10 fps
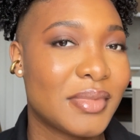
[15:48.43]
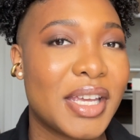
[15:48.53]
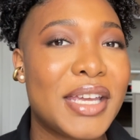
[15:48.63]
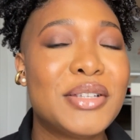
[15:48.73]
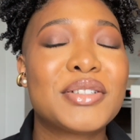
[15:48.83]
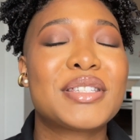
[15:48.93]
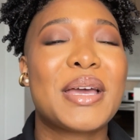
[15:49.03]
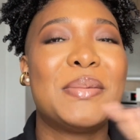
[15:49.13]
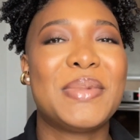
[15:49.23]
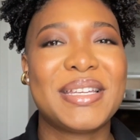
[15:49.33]
It looks
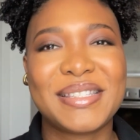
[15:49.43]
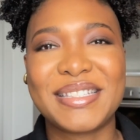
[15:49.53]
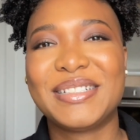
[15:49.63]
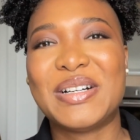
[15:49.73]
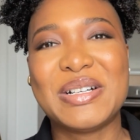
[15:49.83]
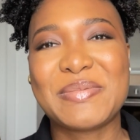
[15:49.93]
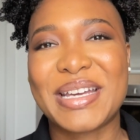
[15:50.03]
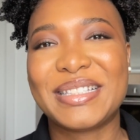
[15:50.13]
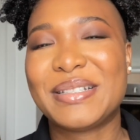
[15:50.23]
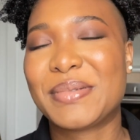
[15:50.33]
amazing on my
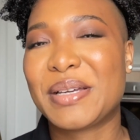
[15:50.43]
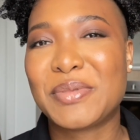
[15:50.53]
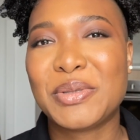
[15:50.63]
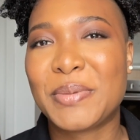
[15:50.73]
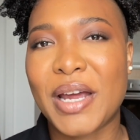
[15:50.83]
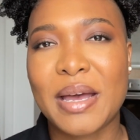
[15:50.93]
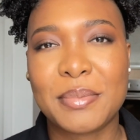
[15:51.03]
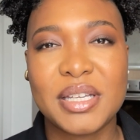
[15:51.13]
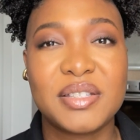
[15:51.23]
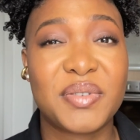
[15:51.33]
lips. I'm super
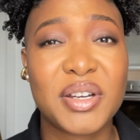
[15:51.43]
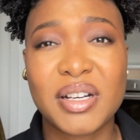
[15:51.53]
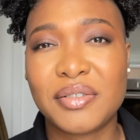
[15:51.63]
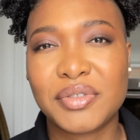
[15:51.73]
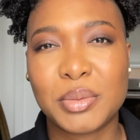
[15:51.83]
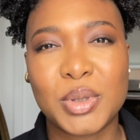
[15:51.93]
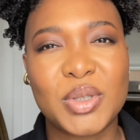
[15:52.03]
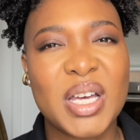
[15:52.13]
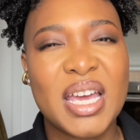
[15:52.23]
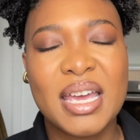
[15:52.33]
happy. It's very
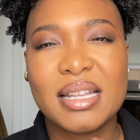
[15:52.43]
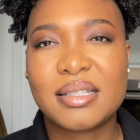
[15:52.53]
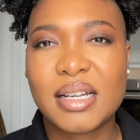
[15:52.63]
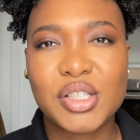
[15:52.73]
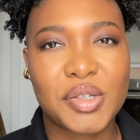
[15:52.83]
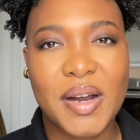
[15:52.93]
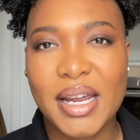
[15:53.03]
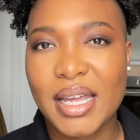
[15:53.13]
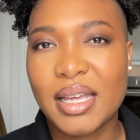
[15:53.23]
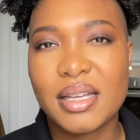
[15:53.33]
comfortable. It's not
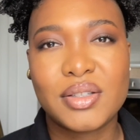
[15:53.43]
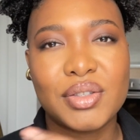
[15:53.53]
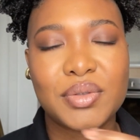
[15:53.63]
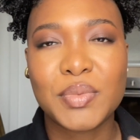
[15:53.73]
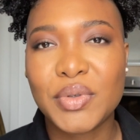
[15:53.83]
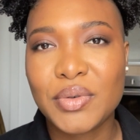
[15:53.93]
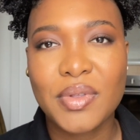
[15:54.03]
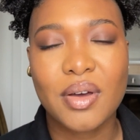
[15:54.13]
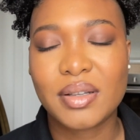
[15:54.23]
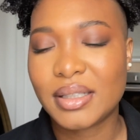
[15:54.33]
drying. It's smooth
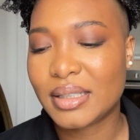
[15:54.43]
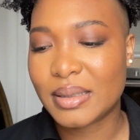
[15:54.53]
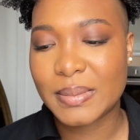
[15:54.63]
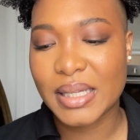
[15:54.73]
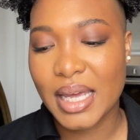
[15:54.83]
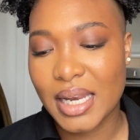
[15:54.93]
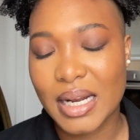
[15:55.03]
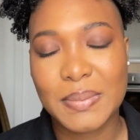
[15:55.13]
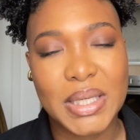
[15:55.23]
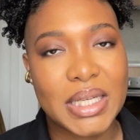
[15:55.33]
on the lips, and
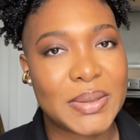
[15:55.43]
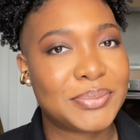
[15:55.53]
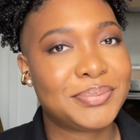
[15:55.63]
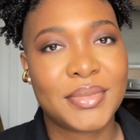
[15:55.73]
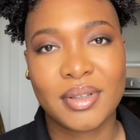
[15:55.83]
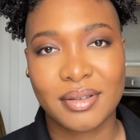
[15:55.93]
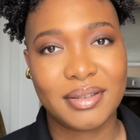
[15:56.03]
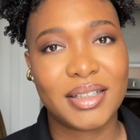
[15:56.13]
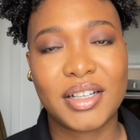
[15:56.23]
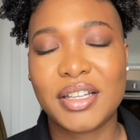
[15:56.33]
I mean,
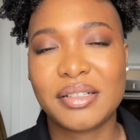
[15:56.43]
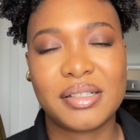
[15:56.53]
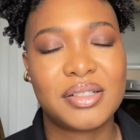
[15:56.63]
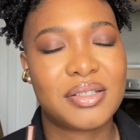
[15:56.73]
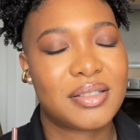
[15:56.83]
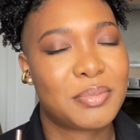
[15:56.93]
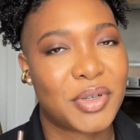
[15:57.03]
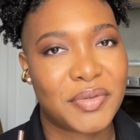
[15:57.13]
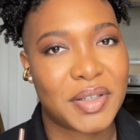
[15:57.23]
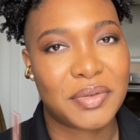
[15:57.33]
the color is just
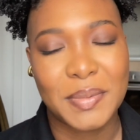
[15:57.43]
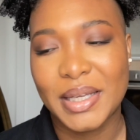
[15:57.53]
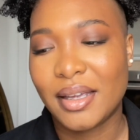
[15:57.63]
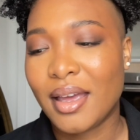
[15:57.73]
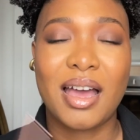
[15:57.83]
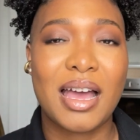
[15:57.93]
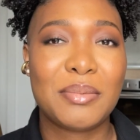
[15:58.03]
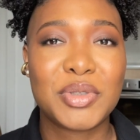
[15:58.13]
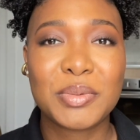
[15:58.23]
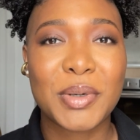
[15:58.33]
perfect for me. I'm
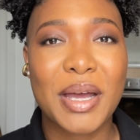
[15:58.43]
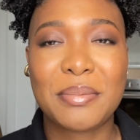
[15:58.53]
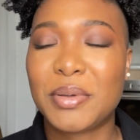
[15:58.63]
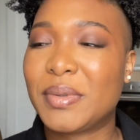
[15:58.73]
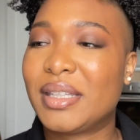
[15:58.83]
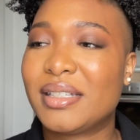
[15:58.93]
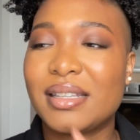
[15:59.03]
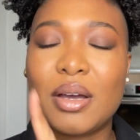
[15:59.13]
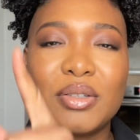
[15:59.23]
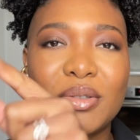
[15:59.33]
super happy with this.
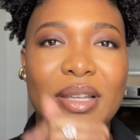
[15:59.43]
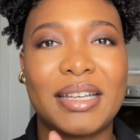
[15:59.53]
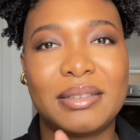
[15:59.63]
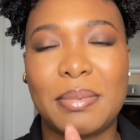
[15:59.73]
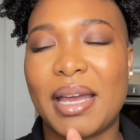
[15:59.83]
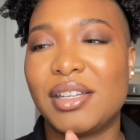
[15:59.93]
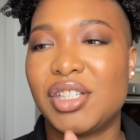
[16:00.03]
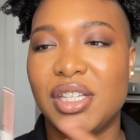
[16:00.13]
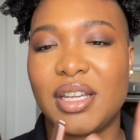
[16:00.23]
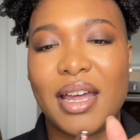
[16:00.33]
I also like the
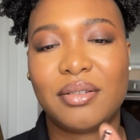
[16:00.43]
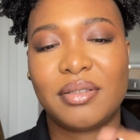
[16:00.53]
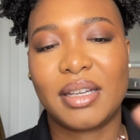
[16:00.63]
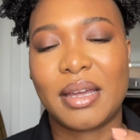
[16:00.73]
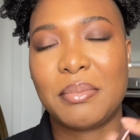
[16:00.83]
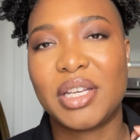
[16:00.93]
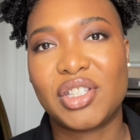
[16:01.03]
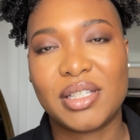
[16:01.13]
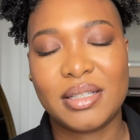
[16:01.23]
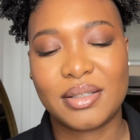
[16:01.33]
packaging. I don't think I
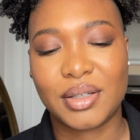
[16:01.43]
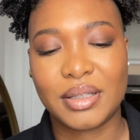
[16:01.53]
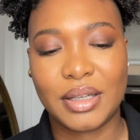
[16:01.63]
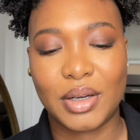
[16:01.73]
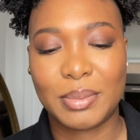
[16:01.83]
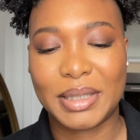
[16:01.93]
mentioned this earlier, but the